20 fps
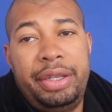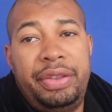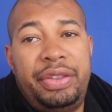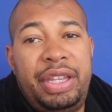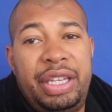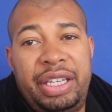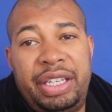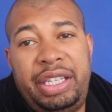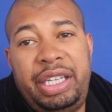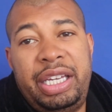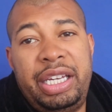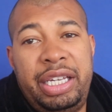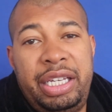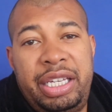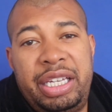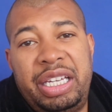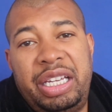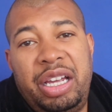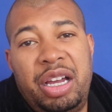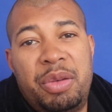Then
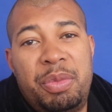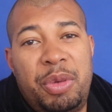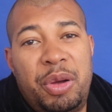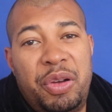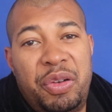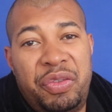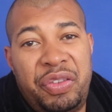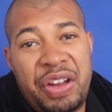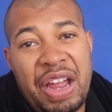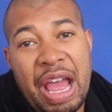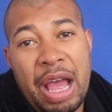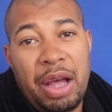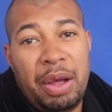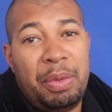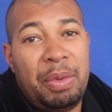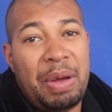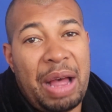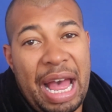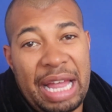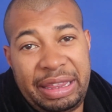Kiki come over.
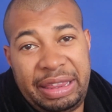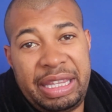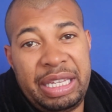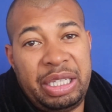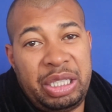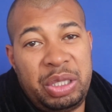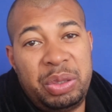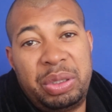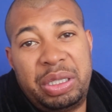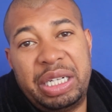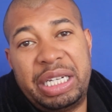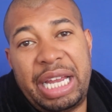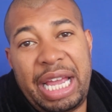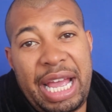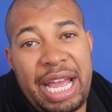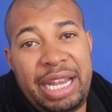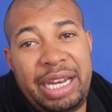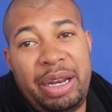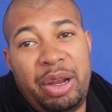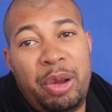Well, I think you could have
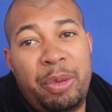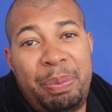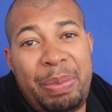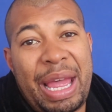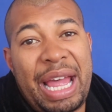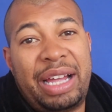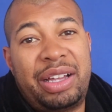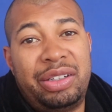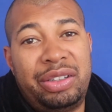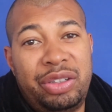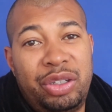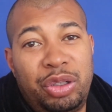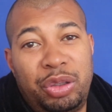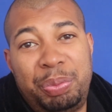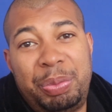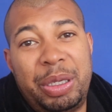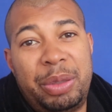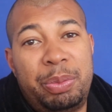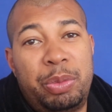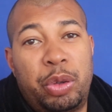had her back a little
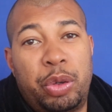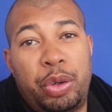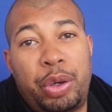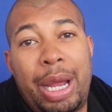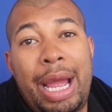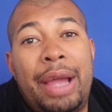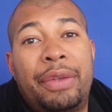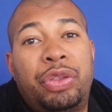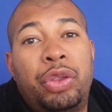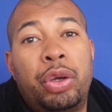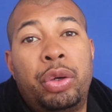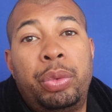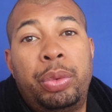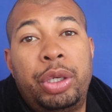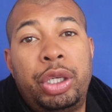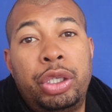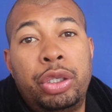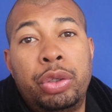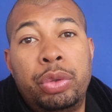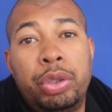bit more at the
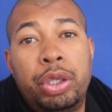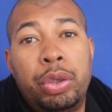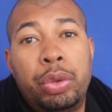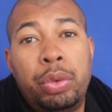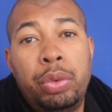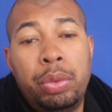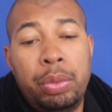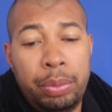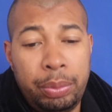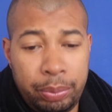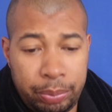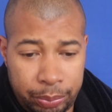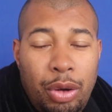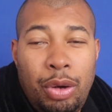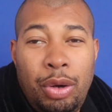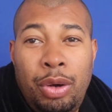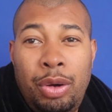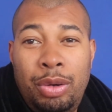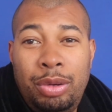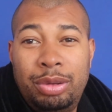reunion.
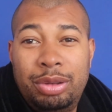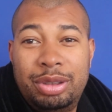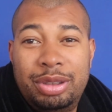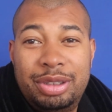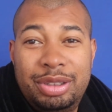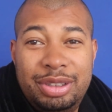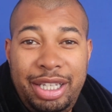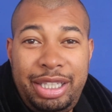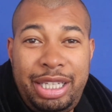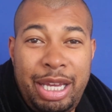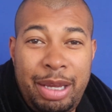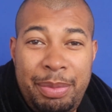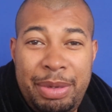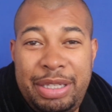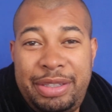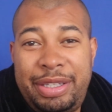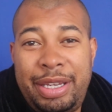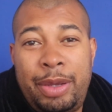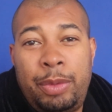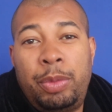Oh,
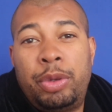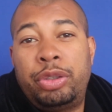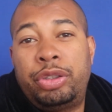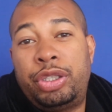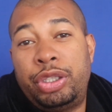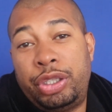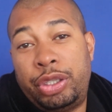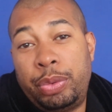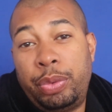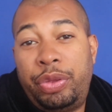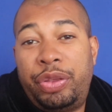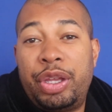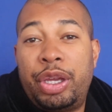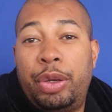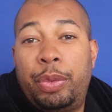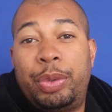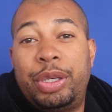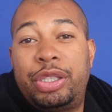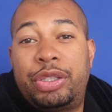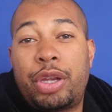Kimmy said, well, do you
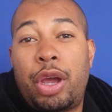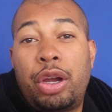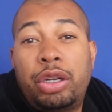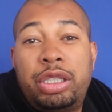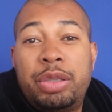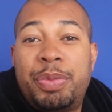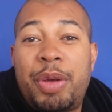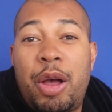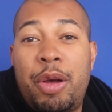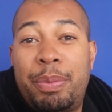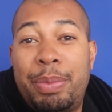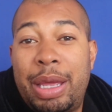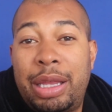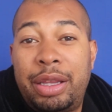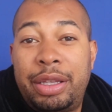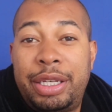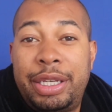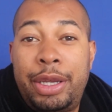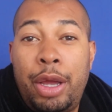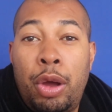think we talked about
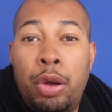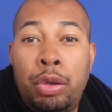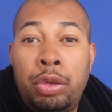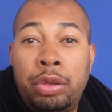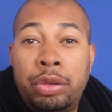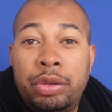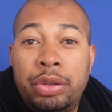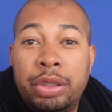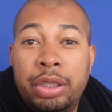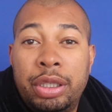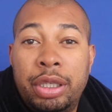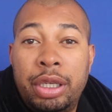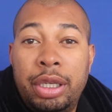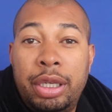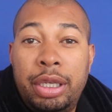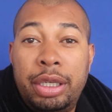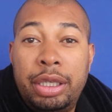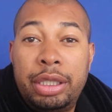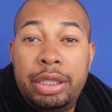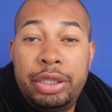Melody Holt?
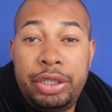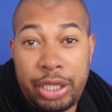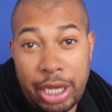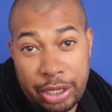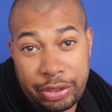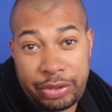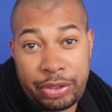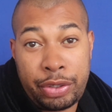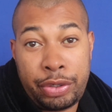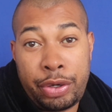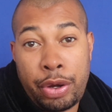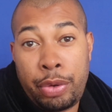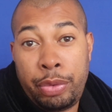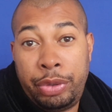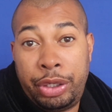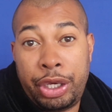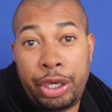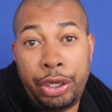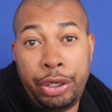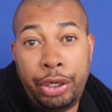Yes or no,
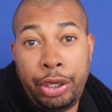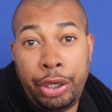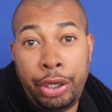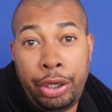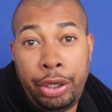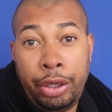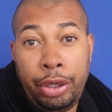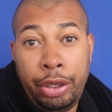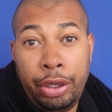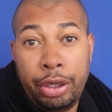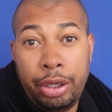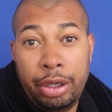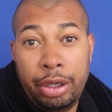Kiki?